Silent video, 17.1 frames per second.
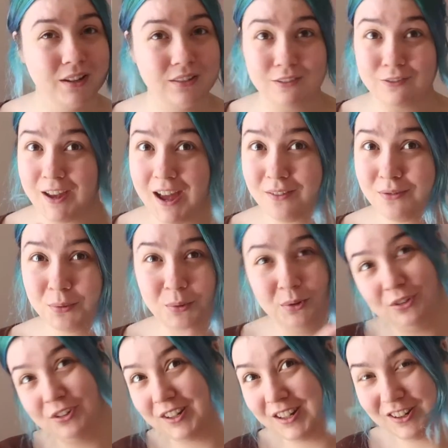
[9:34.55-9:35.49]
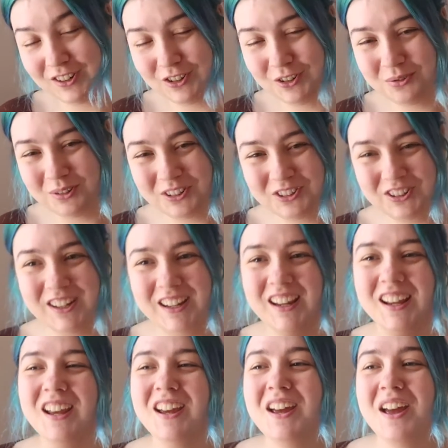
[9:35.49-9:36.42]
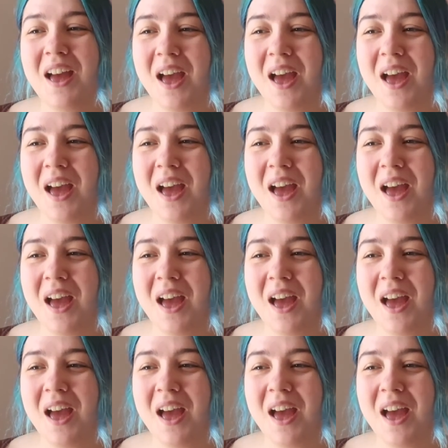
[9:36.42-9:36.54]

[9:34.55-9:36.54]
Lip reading: because if you haven't watched it, you should watch it.